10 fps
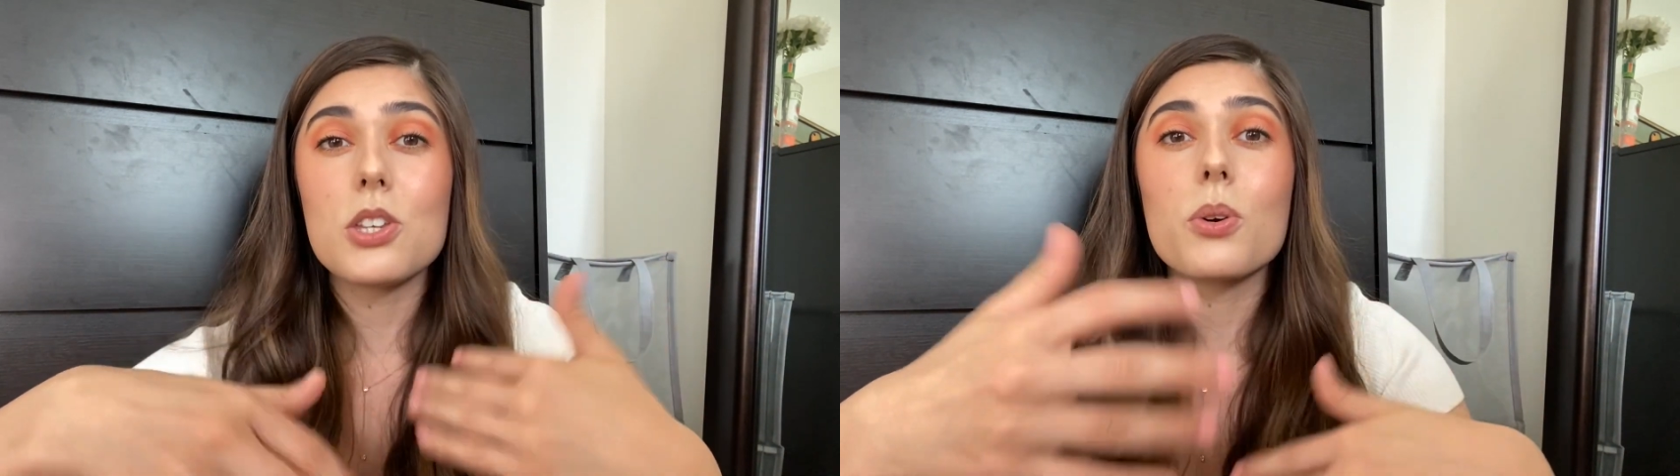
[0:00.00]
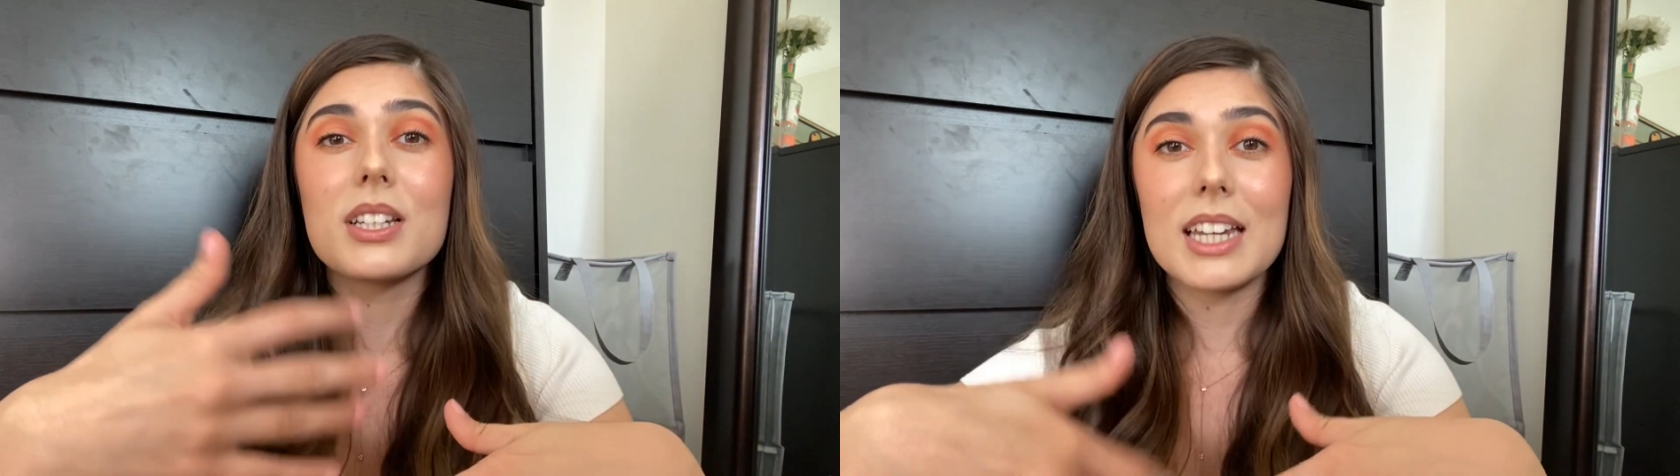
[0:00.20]

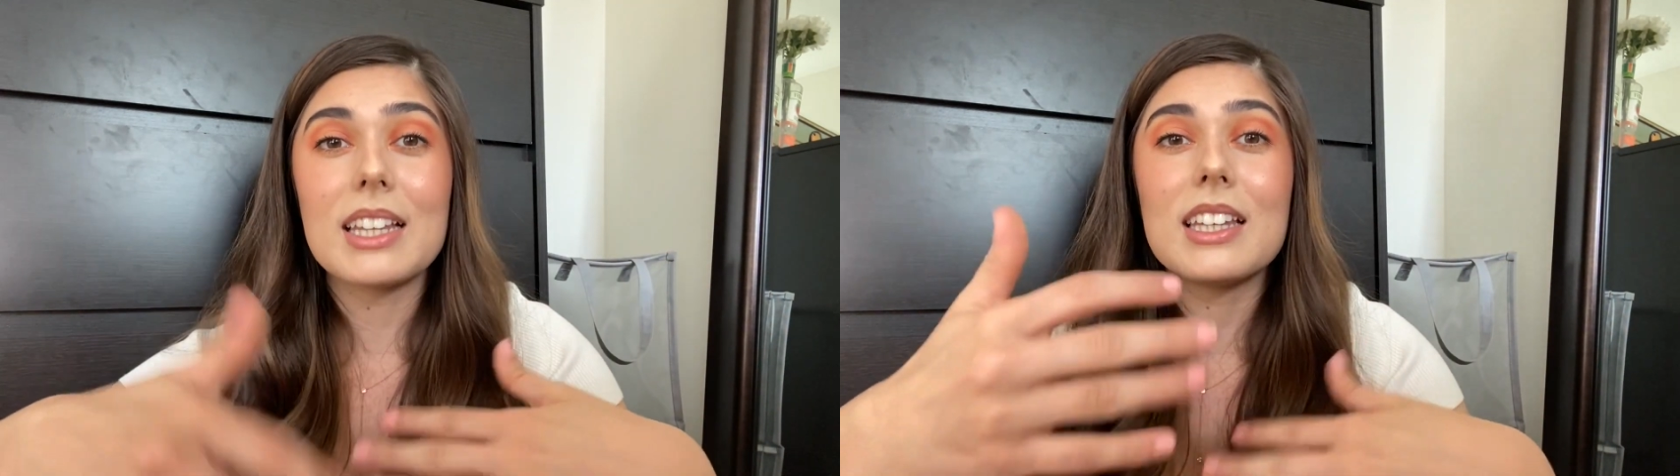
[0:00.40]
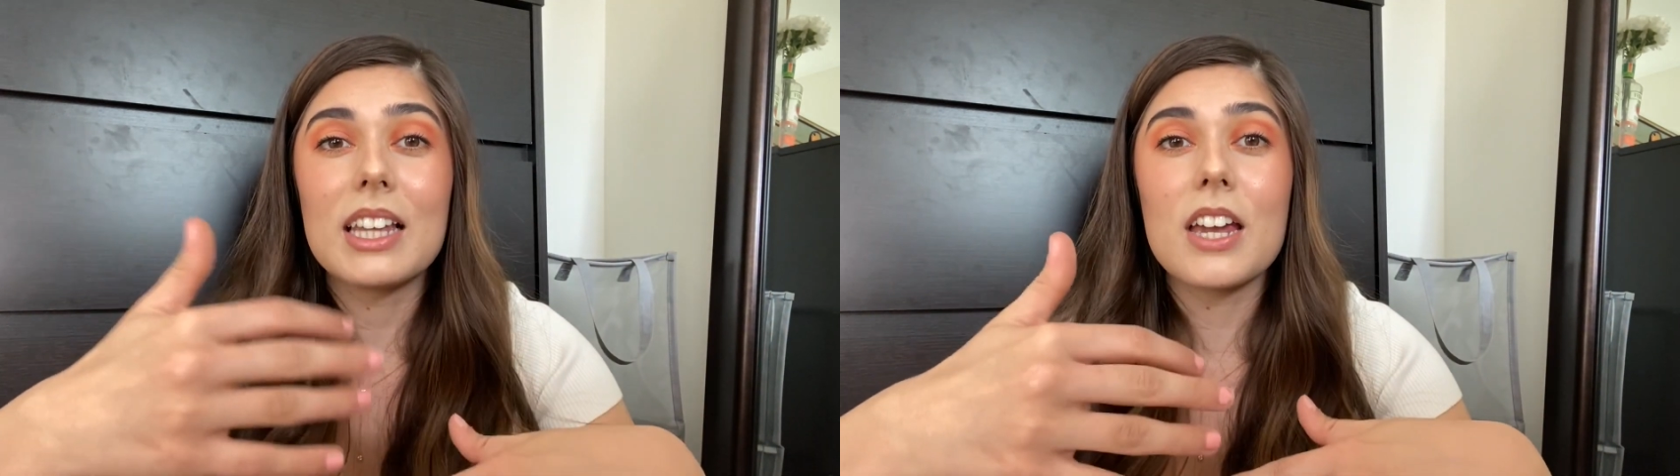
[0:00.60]
in your
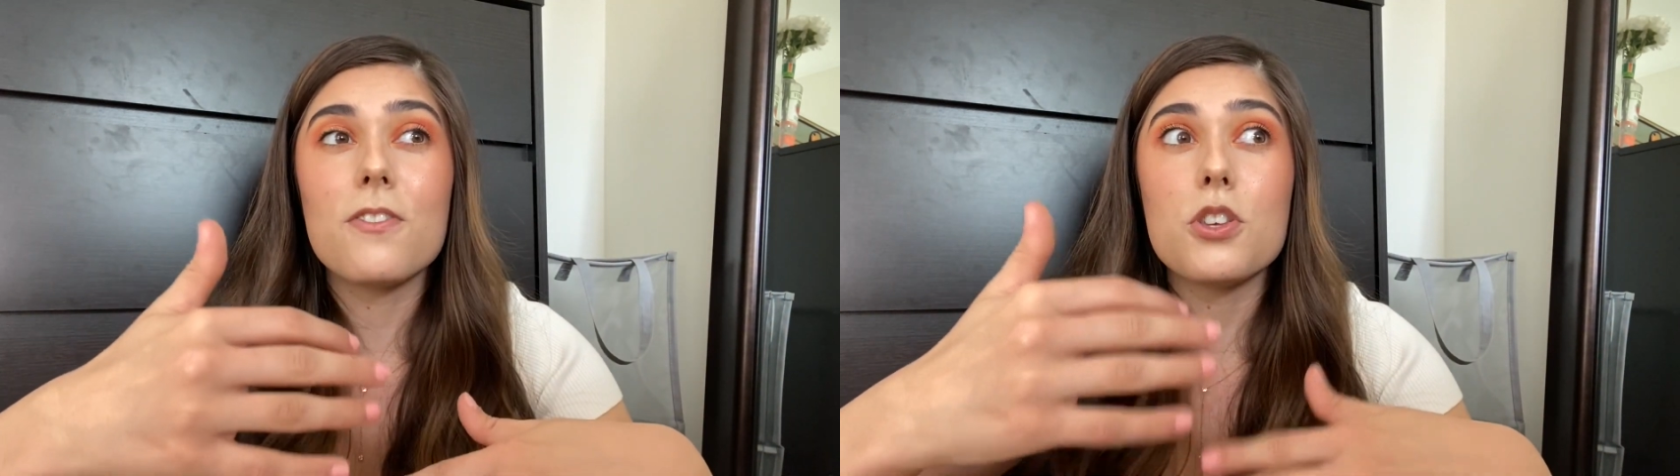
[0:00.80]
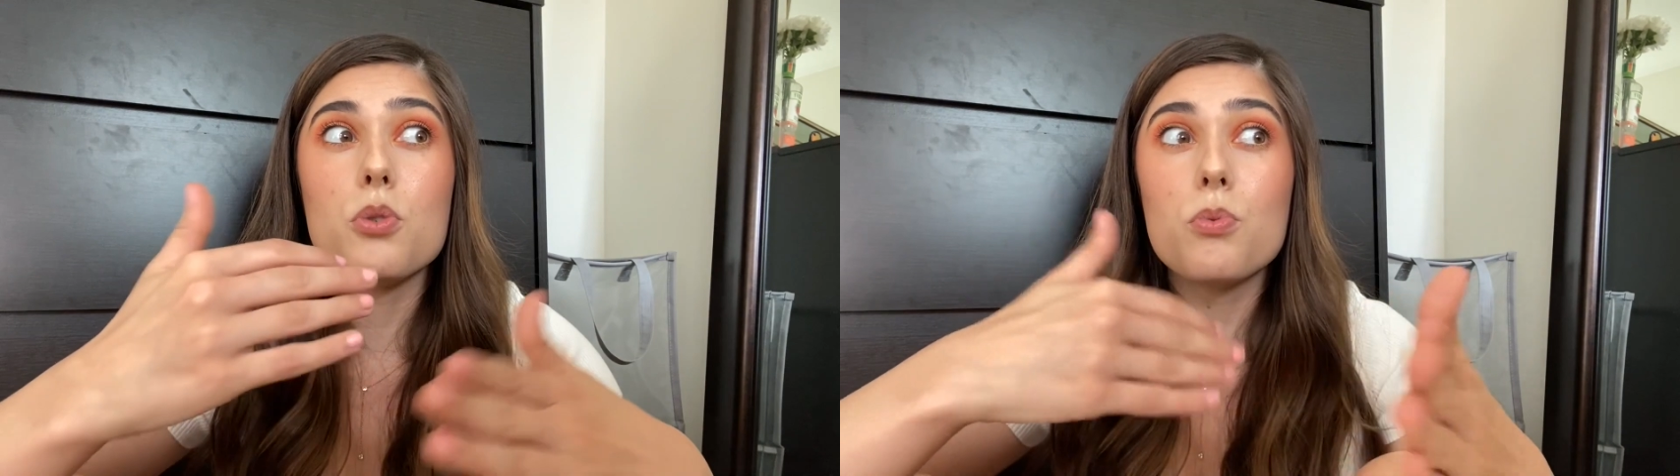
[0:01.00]
daily
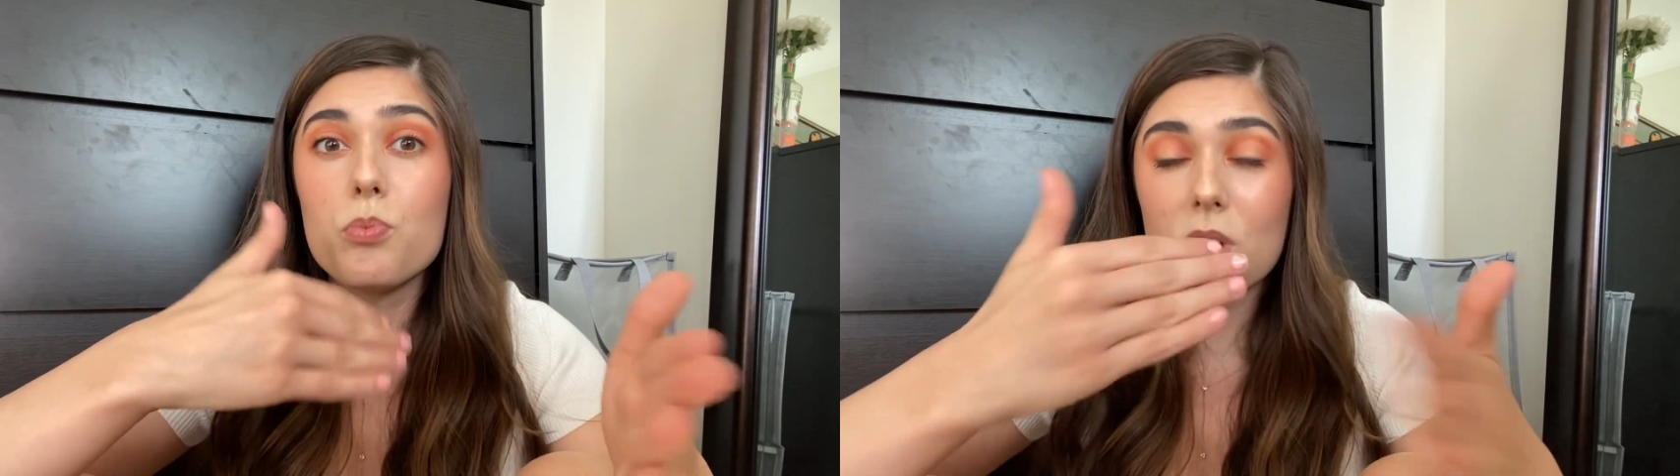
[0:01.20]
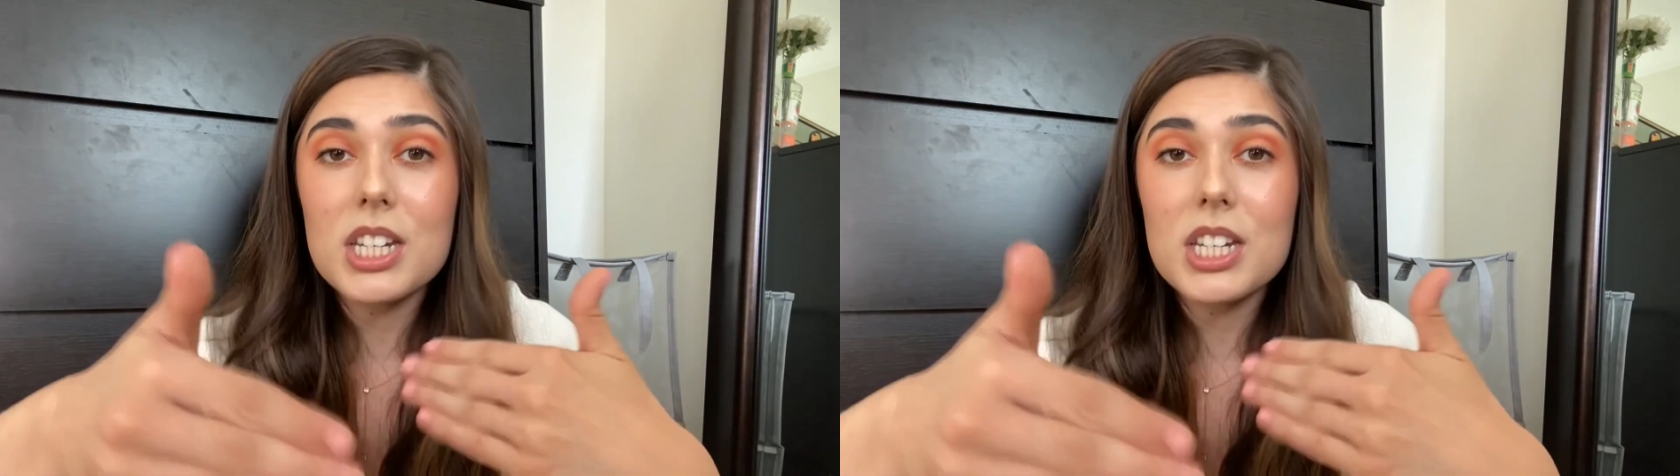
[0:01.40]
life you